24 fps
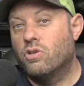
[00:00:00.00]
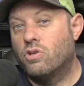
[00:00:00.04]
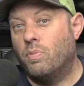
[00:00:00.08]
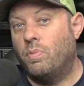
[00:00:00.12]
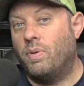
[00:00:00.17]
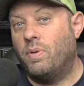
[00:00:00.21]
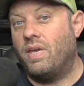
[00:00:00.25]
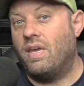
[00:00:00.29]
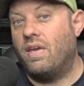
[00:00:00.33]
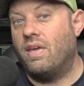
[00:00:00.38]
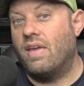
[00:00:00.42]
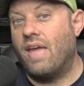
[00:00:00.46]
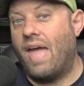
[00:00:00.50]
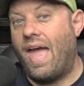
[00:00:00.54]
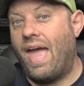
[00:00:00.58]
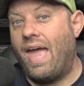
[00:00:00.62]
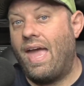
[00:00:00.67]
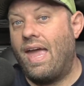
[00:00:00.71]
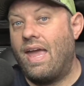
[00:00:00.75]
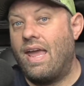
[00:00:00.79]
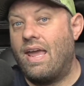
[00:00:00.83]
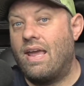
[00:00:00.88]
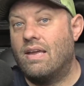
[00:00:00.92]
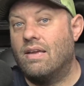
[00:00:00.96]
to be
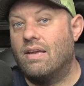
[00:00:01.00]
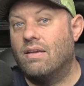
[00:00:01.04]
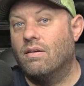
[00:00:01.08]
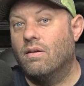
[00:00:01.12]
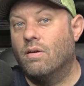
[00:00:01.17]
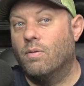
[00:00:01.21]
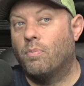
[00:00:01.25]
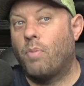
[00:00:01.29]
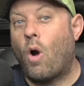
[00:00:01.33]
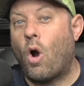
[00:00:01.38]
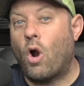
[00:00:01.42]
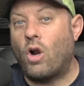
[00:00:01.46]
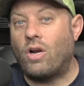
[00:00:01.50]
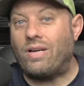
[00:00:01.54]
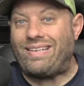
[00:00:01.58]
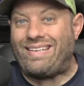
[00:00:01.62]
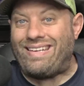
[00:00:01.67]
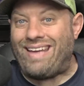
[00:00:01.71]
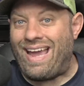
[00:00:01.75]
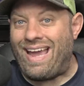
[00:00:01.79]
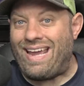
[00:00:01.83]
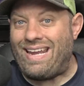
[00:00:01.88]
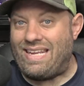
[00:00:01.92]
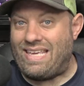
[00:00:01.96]
a part
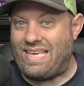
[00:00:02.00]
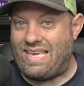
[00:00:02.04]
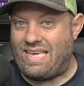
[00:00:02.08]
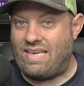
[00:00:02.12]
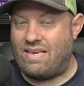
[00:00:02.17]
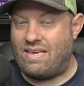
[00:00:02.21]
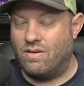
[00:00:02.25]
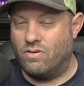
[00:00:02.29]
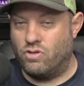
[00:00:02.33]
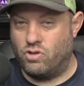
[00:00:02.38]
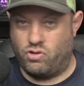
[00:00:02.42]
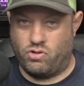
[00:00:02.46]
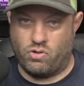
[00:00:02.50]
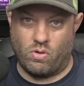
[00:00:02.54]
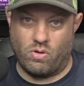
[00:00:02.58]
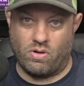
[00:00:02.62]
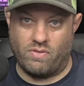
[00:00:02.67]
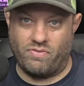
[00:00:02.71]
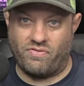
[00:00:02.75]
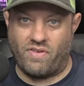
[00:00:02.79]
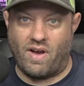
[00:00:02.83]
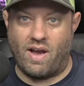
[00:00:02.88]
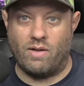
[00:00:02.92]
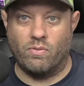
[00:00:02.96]
90
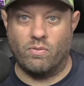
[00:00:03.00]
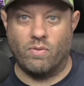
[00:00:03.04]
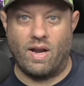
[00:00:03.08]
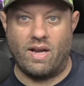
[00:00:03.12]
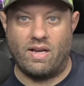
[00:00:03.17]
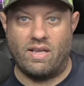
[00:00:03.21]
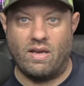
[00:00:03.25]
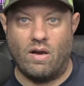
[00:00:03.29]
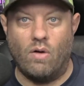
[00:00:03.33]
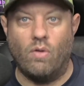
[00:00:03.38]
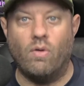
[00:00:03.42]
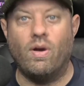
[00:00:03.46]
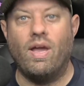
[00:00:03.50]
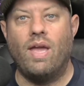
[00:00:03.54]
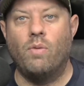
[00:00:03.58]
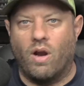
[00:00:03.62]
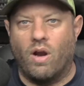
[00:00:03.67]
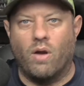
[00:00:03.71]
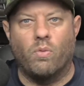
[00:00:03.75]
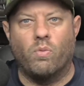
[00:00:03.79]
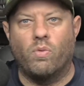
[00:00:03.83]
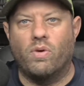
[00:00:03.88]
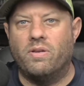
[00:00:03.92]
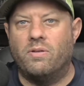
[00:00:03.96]
certified radio
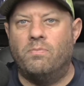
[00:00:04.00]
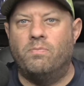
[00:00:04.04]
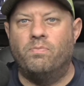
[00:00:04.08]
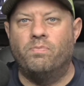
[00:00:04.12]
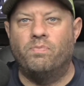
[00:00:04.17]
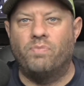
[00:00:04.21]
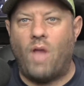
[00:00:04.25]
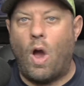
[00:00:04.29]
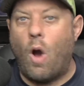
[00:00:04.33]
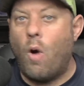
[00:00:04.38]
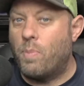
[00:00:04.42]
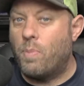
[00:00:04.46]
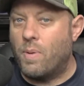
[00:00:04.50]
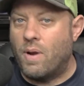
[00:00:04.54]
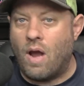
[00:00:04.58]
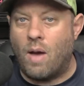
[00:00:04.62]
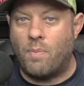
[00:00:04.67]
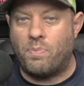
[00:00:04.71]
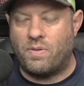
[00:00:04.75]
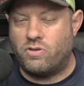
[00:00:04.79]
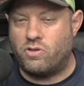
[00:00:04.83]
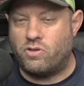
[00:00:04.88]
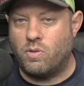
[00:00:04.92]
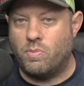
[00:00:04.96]
where it would open
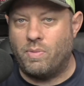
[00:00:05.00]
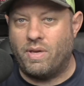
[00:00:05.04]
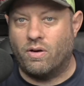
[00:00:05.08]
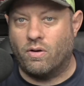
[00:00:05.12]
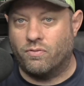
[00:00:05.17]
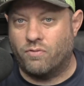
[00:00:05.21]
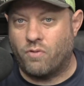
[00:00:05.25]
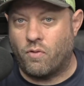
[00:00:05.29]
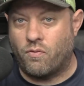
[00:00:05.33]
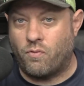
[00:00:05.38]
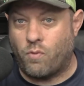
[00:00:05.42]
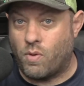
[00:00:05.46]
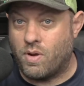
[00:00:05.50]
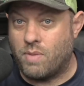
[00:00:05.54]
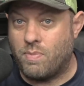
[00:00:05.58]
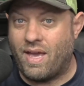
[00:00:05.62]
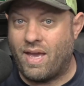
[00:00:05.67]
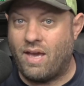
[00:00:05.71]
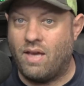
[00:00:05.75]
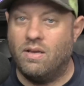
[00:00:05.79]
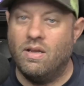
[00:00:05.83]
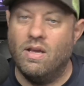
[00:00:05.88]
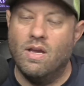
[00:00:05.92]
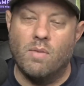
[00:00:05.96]
up the two meter and 440
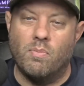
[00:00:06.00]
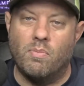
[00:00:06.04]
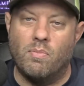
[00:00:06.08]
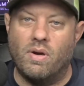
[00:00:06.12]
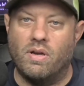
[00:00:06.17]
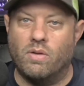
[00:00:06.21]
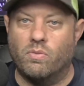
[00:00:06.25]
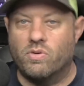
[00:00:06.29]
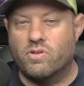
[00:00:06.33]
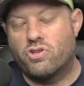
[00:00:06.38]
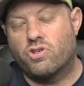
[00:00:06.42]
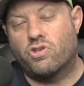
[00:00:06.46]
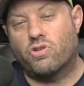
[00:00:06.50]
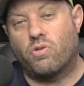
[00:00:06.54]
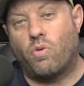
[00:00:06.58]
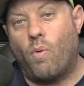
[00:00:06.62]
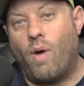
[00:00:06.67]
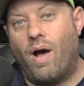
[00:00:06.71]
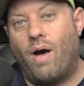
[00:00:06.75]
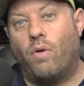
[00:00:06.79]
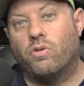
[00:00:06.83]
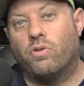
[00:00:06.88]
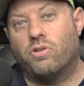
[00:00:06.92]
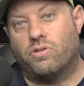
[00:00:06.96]
band, but it would
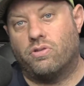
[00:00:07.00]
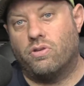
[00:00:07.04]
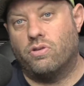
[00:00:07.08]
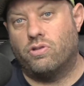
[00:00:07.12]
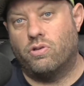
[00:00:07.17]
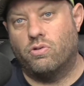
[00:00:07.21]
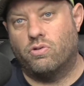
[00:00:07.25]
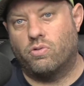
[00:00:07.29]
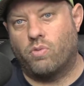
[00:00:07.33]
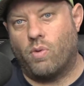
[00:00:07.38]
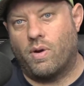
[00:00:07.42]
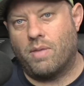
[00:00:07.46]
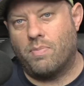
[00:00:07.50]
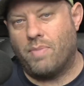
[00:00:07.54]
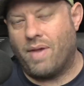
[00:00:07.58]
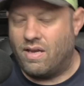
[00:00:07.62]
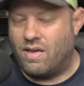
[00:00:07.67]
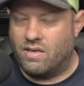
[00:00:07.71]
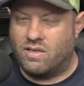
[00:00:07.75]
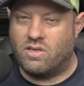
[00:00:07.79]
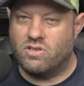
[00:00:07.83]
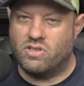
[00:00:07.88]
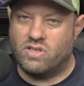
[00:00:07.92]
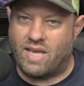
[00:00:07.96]
squelch the 220
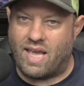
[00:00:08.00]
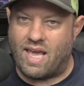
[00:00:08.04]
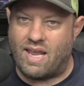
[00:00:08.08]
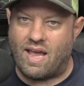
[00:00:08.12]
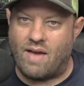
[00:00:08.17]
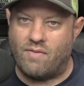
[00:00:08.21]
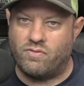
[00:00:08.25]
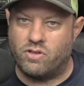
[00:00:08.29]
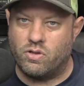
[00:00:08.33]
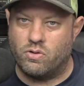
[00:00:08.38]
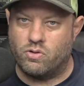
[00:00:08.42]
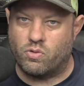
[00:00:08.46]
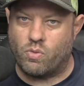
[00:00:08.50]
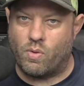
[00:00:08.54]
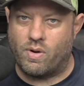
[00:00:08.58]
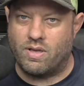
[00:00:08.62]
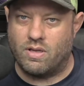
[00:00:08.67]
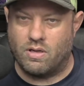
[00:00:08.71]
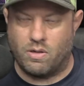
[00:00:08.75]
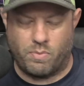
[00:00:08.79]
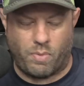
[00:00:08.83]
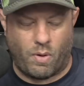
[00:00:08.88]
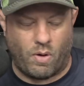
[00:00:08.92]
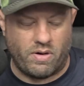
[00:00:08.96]
band because you can't have 220
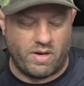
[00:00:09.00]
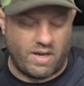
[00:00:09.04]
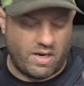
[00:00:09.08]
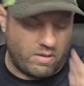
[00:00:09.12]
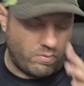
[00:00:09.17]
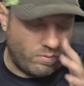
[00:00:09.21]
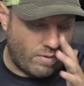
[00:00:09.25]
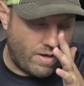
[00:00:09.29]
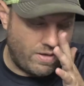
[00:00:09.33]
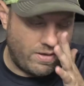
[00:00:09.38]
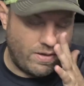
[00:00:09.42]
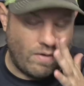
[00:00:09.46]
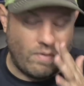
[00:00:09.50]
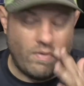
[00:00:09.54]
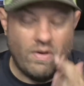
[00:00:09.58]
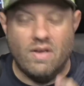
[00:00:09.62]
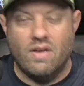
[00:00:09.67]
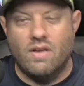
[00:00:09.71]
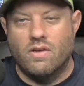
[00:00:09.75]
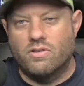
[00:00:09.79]
in a part 90 radio.